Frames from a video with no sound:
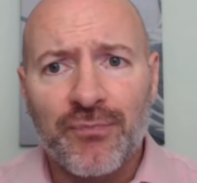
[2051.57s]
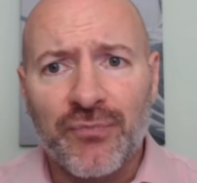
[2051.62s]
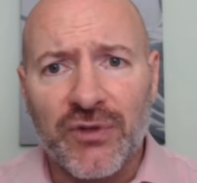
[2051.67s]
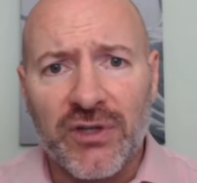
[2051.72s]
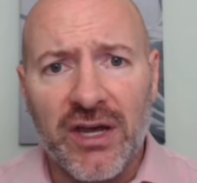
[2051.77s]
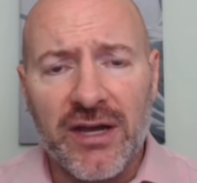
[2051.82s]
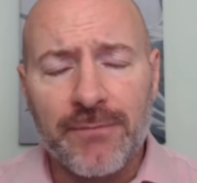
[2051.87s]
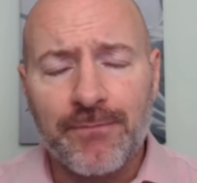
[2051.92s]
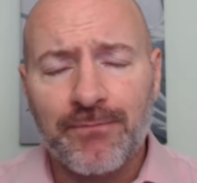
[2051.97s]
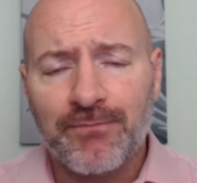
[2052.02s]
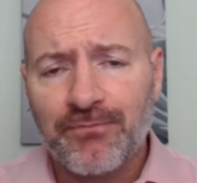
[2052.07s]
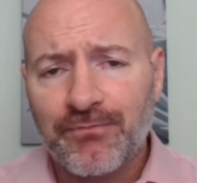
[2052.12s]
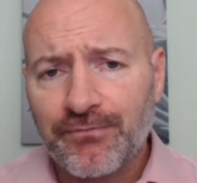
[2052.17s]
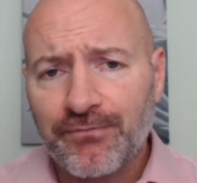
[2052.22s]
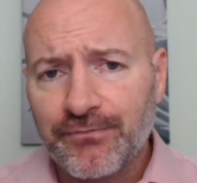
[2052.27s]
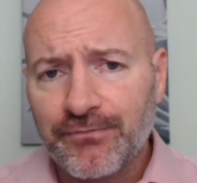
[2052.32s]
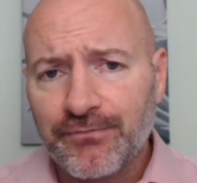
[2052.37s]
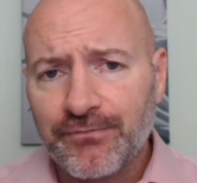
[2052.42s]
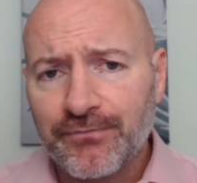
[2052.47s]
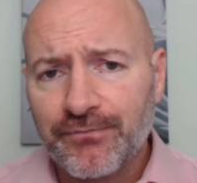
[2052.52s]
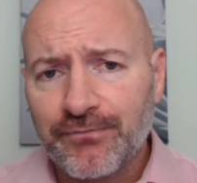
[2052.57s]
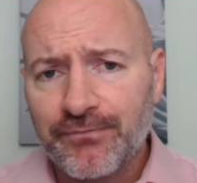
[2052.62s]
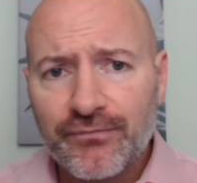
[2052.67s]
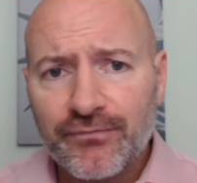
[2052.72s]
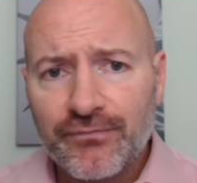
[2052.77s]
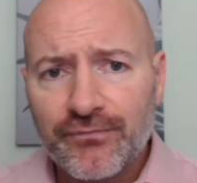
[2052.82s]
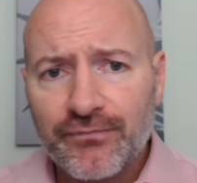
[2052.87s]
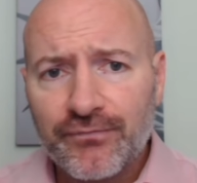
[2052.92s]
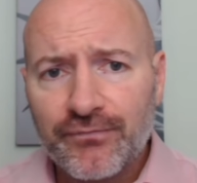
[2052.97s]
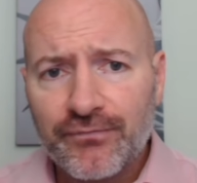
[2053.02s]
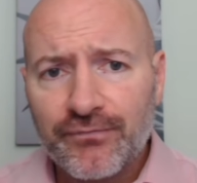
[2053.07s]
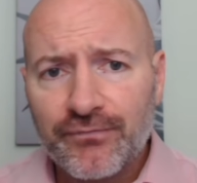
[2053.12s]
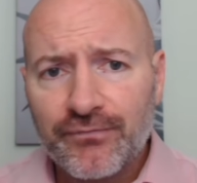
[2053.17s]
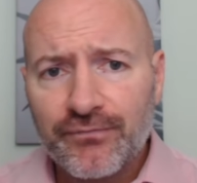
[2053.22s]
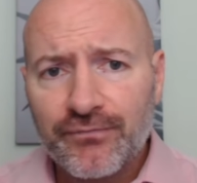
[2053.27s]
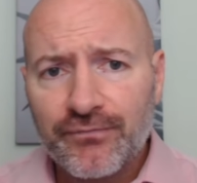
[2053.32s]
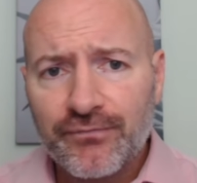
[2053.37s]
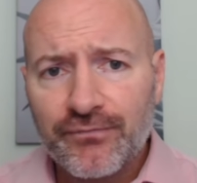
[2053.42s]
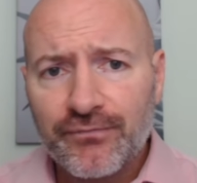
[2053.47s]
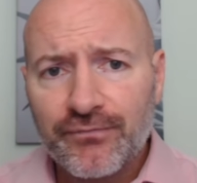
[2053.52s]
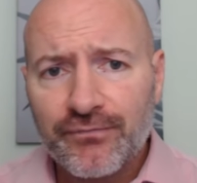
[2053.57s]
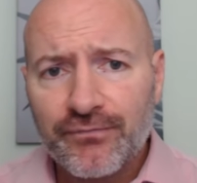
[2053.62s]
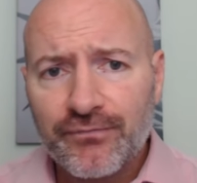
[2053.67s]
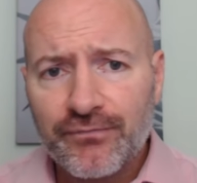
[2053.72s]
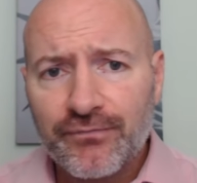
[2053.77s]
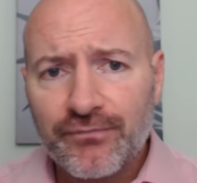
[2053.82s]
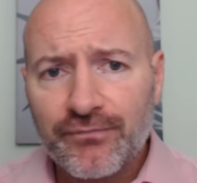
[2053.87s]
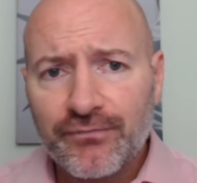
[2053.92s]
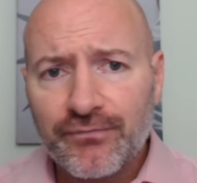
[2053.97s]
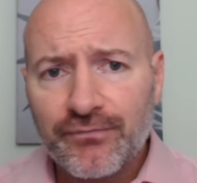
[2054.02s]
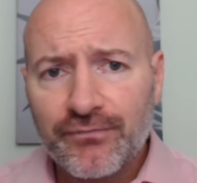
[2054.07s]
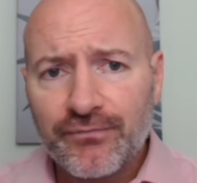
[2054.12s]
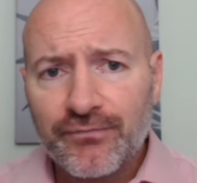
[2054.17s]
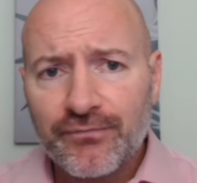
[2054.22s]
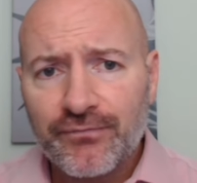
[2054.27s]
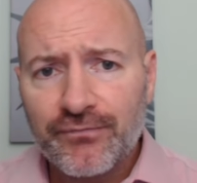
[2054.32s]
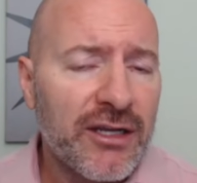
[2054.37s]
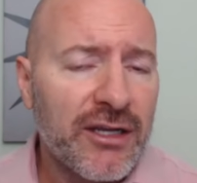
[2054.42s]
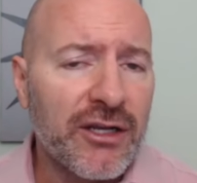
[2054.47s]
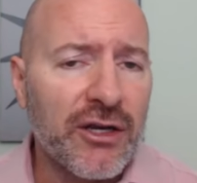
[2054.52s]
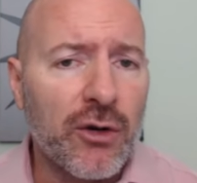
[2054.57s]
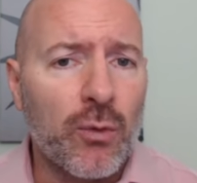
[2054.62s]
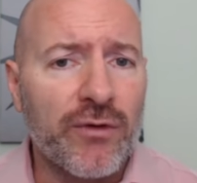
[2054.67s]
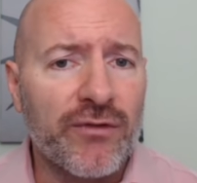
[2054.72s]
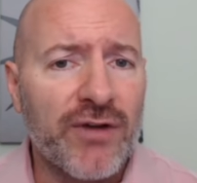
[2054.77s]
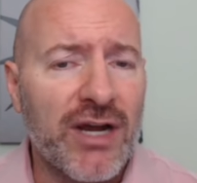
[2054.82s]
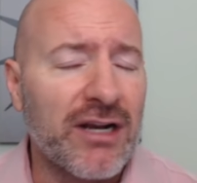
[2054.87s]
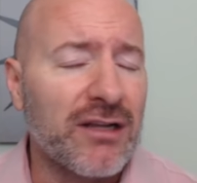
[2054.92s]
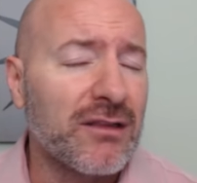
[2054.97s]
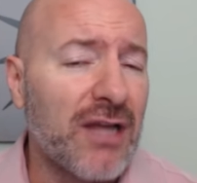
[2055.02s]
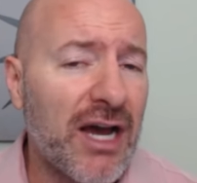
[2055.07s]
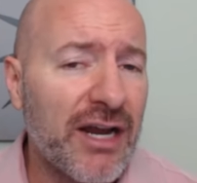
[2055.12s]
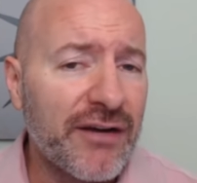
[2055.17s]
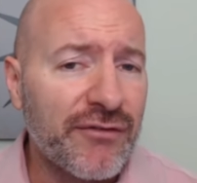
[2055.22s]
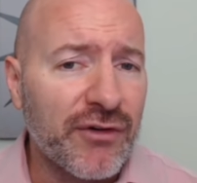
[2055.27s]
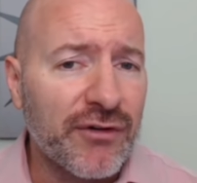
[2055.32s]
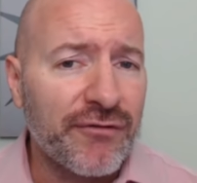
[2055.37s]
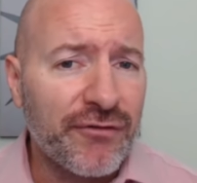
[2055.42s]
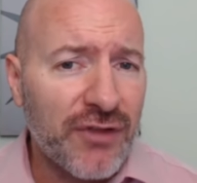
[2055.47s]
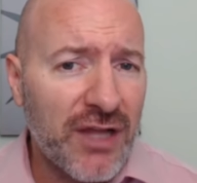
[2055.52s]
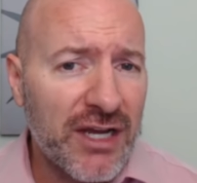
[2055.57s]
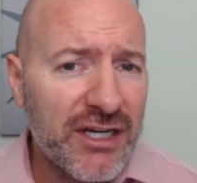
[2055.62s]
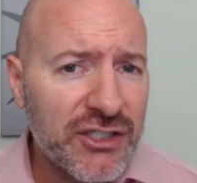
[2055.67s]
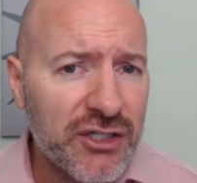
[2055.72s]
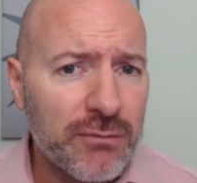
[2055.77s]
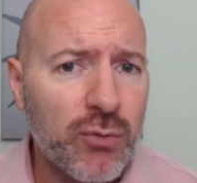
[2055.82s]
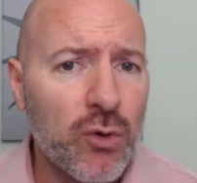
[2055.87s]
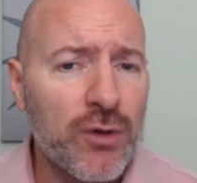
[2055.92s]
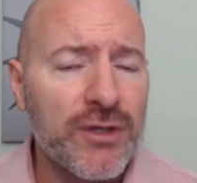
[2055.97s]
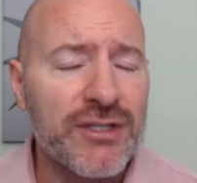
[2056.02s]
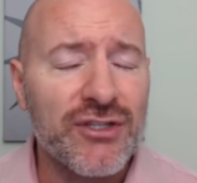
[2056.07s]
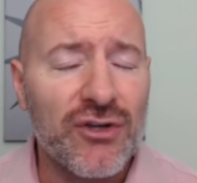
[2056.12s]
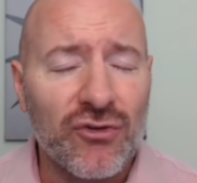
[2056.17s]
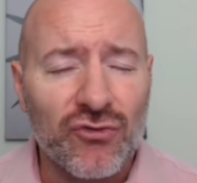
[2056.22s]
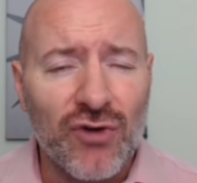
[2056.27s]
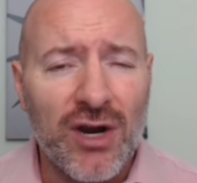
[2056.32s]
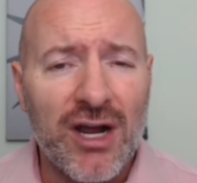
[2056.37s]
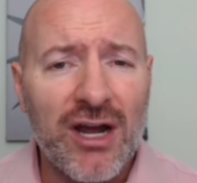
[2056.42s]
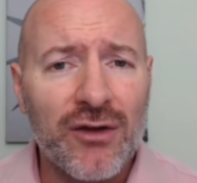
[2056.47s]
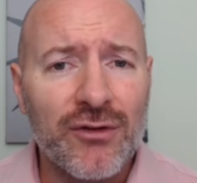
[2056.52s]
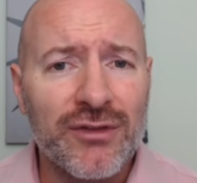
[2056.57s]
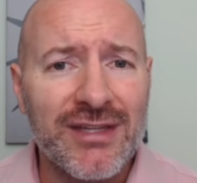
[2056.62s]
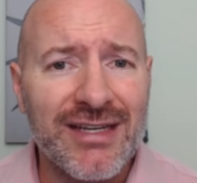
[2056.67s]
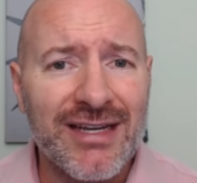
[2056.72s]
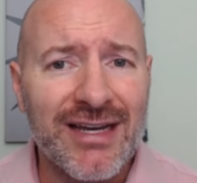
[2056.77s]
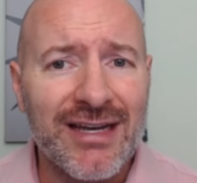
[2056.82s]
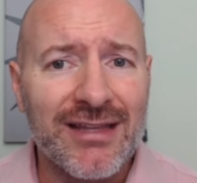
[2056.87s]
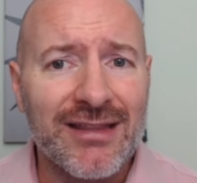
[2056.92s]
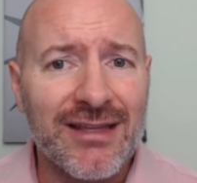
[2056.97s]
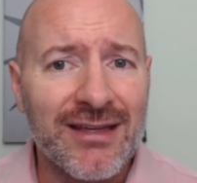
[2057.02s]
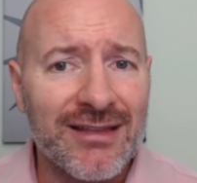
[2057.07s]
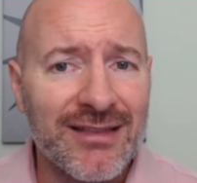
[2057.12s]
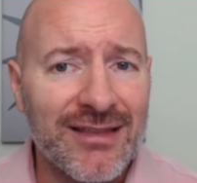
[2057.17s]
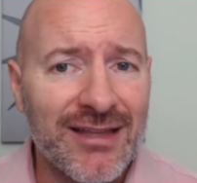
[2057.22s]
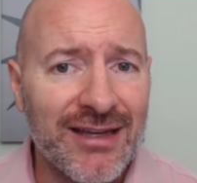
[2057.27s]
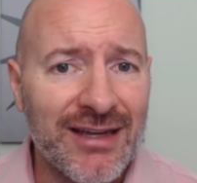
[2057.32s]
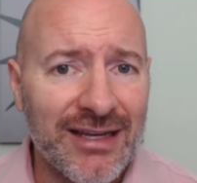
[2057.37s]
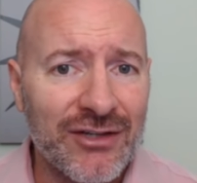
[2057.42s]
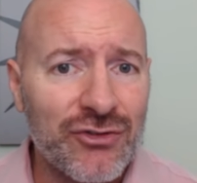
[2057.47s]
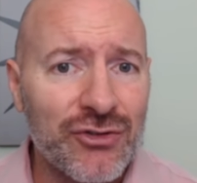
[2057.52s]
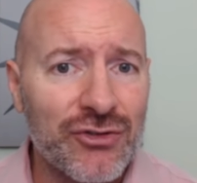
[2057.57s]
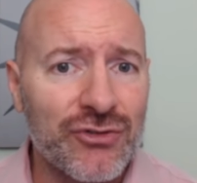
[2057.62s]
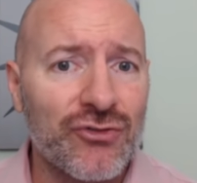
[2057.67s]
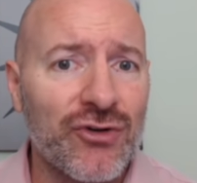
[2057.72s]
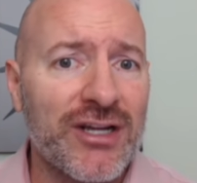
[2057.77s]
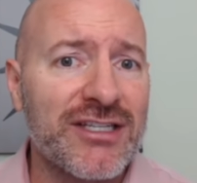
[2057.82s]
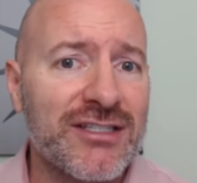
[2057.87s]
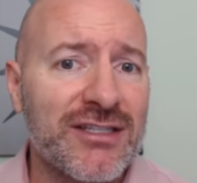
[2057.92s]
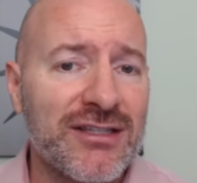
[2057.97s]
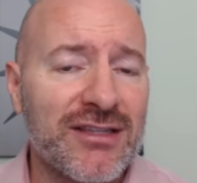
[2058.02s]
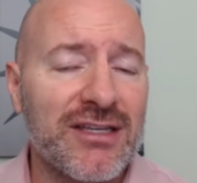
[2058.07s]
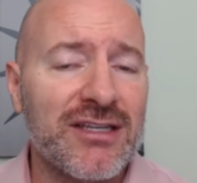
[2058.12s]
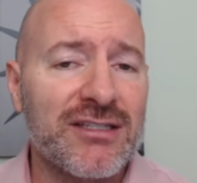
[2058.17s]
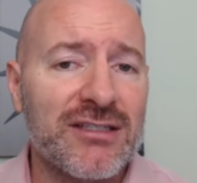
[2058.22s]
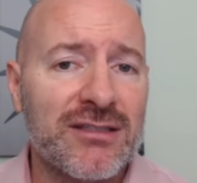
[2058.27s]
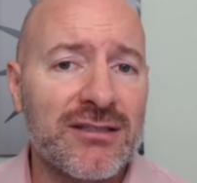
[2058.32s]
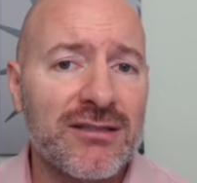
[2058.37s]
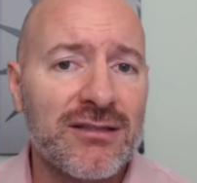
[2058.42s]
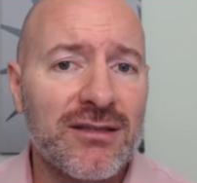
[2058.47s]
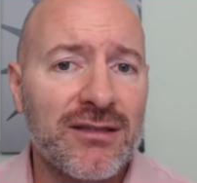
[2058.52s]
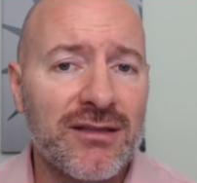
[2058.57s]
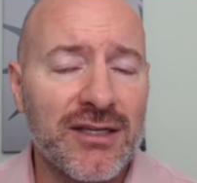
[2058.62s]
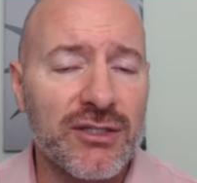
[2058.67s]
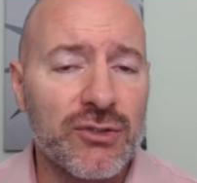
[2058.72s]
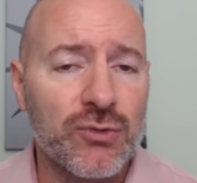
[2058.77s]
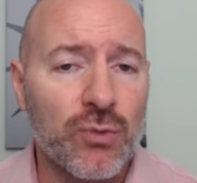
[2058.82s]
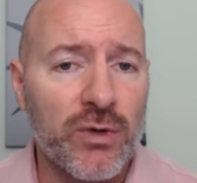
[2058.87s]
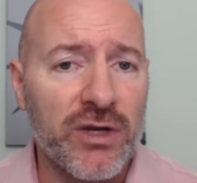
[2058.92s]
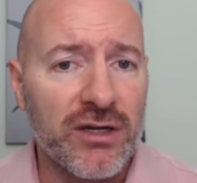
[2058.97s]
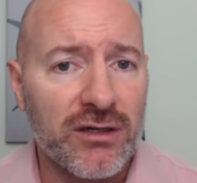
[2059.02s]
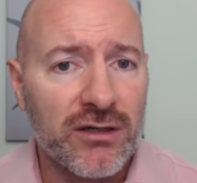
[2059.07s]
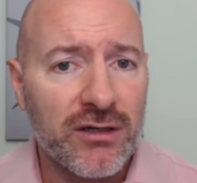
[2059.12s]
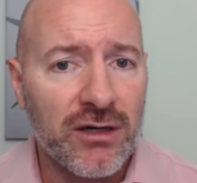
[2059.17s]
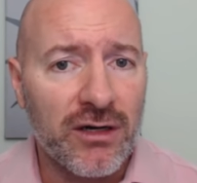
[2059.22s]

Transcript: Okay, so, uh, so again, you know, we've got a lot of inflection points around the uh, the, the interest rates this this week.